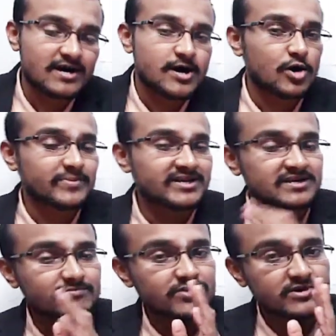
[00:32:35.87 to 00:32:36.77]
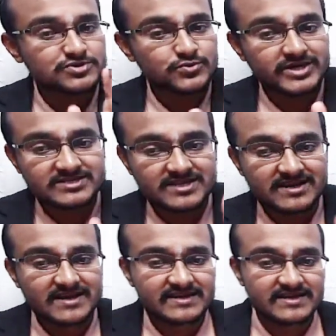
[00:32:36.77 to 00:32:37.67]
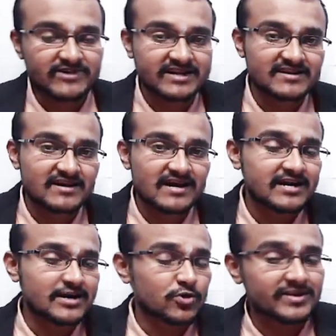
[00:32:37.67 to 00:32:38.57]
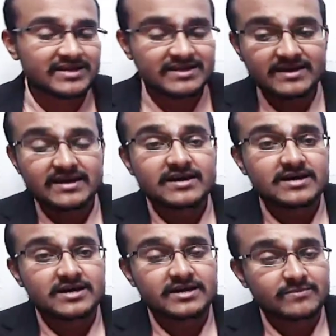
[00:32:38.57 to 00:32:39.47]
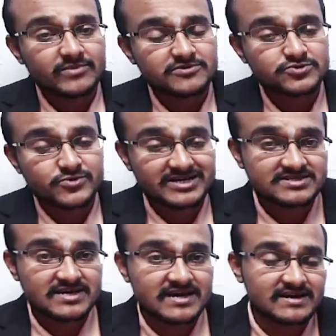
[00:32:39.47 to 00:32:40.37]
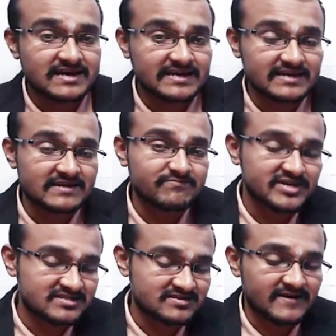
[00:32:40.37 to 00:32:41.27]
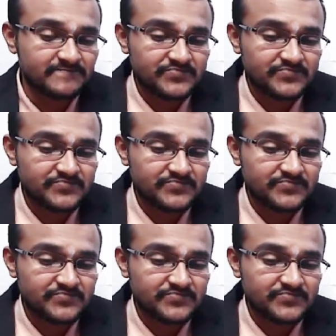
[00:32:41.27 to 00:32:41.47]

how many number of students are liking vanilla, and how many number of students are liking pista.